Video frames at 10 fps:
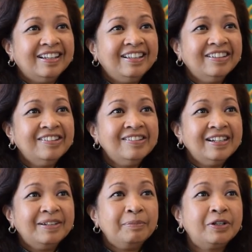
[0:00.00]
You
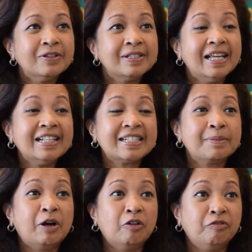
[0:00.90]
know, because that's
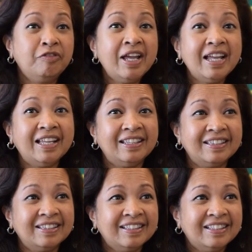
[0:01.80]
about faith.
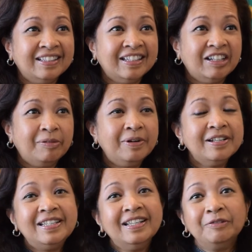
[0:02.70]

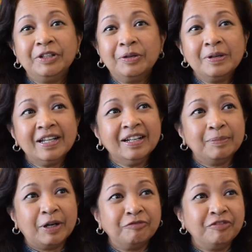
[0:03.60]
Whereas here, we don't care
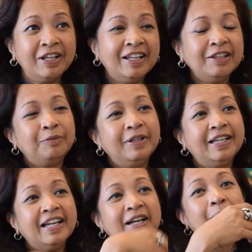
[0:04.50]
about faith, we
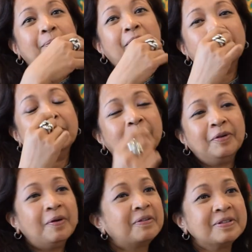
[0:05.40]
care about
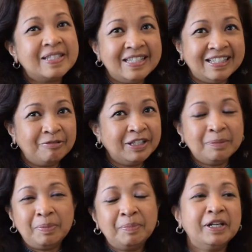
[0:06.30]
bureaucracy,
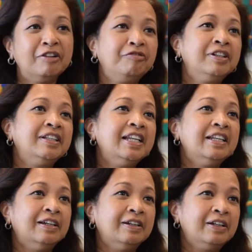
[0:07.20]
whether people have filled
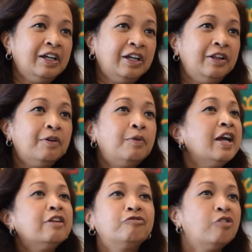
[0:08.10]
in the
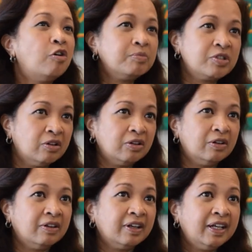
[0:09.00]
right forms or
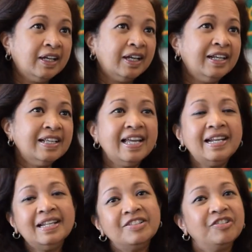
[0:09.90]
not. And there are
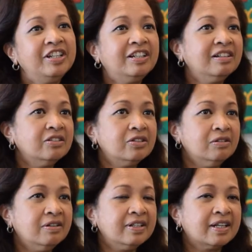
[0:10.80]
endless ridiculous
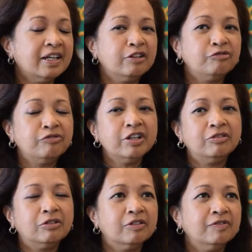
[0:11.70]
stories. I had a friend
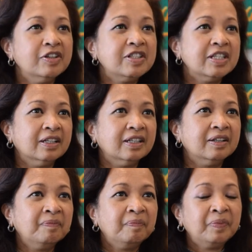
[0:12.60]
who converted,